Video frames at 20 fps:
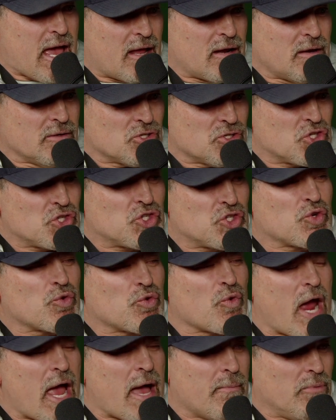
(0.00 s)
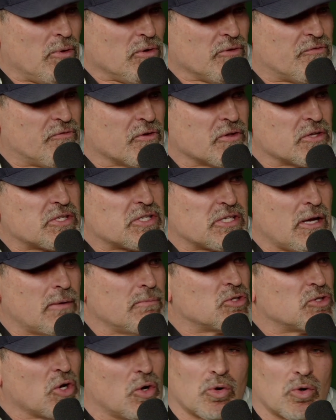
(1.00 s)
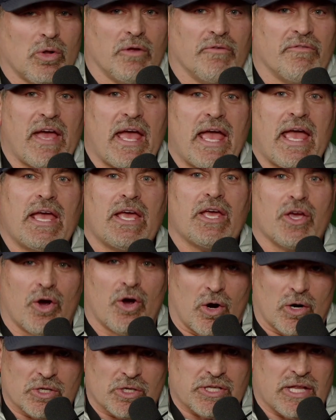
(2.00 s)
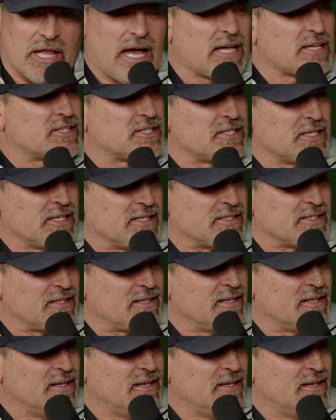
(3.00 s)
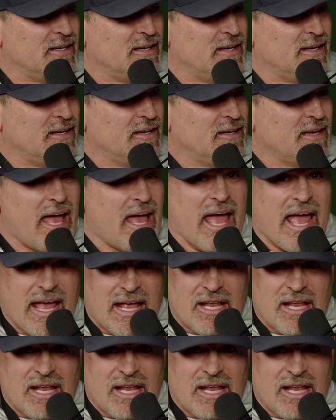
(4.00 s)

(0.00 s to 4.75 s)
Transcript: scrambled for the sum total of 8 yards last season. 8